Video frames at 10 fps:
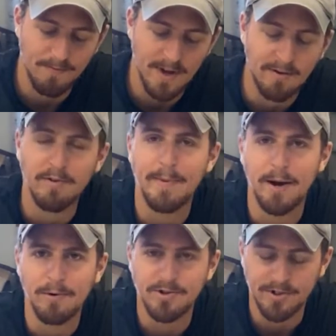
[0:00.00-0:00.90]
And from
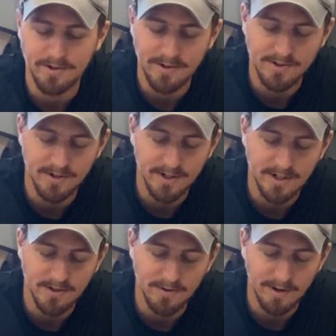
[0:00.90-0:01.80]
there, we're just going to insert it
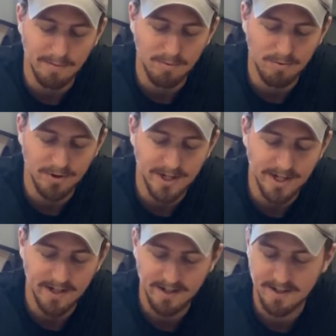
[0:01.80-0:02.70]
into our
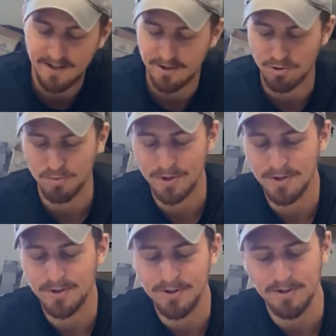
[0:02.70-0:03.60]

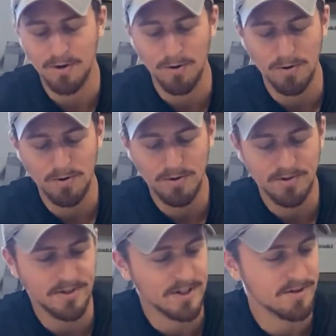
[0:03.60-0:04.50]
pre-drilled
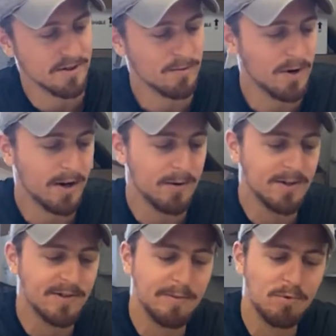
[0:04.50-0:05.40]
holes into the
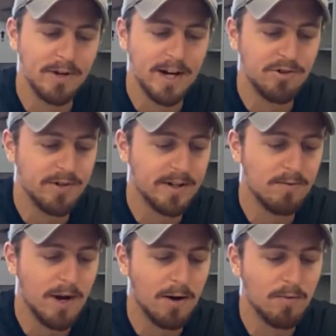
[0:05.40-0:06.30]

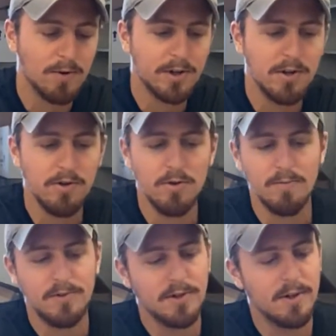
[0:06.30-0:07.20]
pre-hydrated rock wool
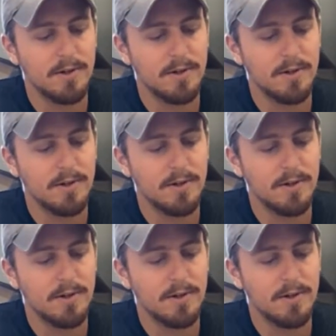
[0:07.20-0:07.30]
cubes,